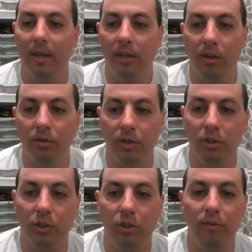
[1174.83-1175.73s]
You should
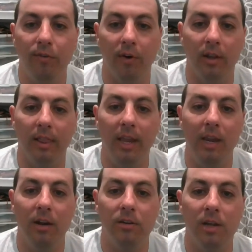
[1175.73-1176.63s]
shoot for a
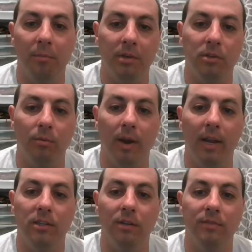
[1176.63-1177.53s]
linear temperature
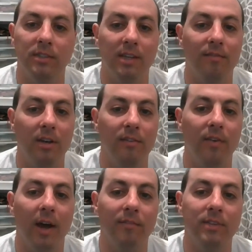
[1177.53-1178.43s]
range of
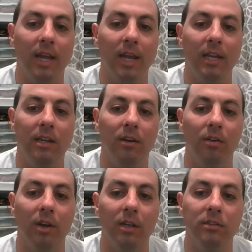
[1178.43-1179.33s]
75 to 80
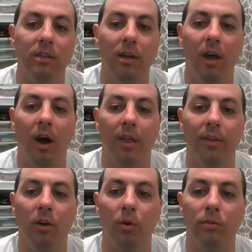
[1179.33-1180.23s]
degrees on
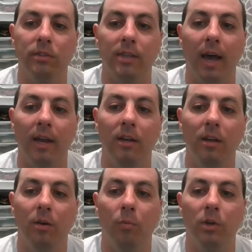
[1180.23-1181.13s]
the cold side,
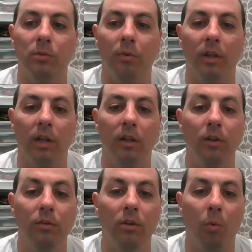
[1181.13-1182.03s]
which will
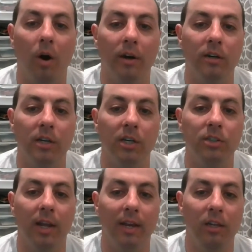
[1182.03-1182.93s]
include the water
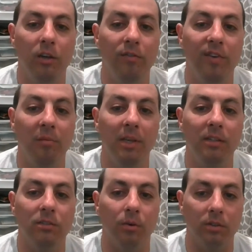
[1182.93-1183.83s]
dish and UVB
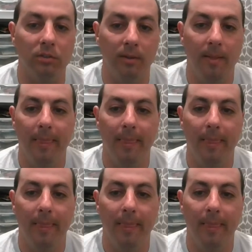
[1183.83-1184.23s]
source,